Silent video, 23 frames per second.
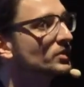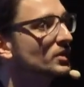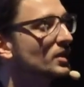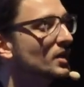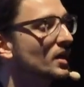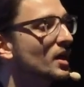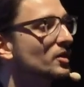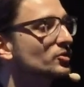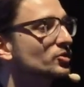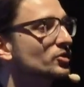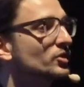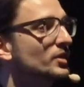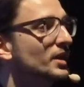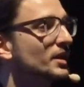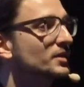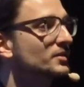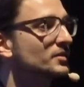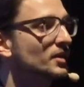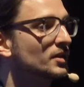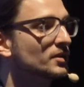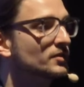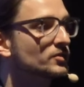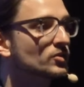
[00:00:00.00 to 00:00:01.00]
with a larger
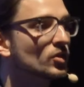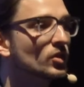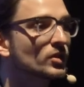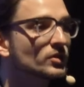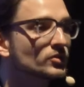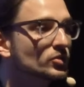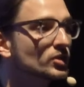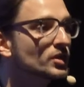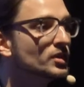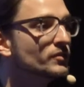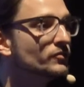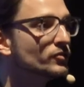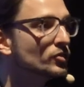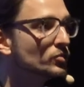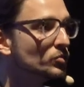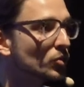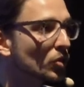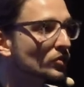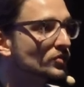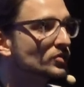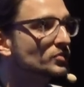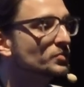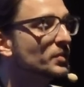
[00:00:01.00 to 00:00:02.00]
X height is going to give you
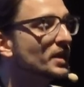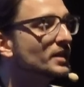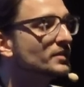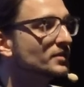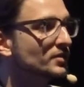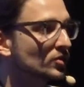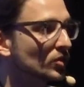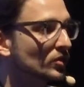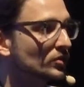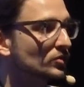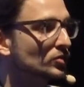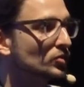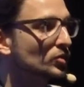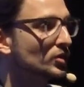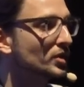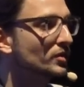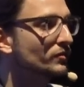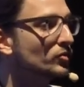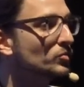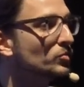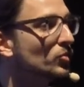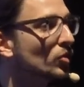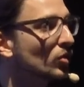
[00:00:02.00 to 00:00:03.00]
more space, it's going to
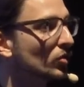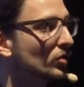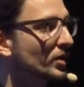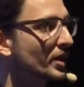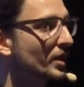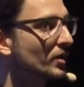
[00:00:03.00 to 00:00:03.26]
give you more